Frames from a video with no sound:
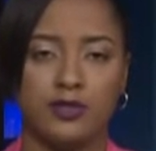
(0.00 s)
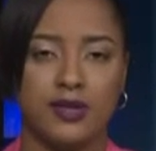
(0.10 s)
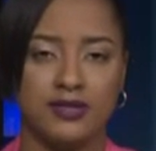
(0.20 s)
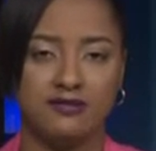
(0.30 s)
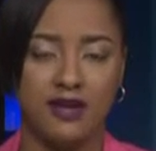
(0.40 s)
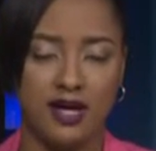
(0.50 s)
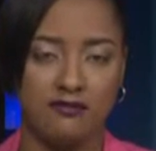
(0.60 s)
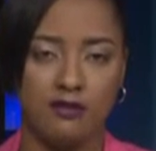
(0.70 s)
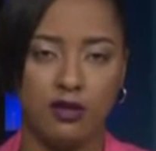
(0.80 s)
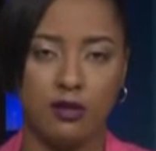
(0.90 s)
25
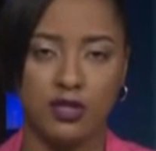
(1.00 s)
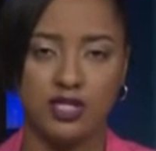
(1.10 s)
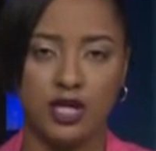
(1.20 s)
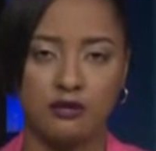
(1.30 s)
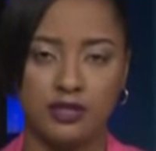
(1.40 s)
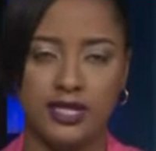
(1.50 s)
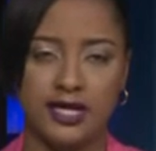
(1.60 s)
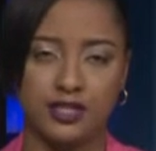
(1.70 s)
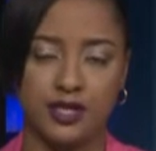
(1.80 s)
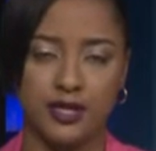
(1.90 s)
following the general
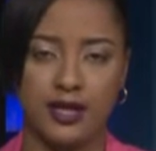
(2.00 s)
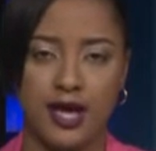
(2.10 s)
election.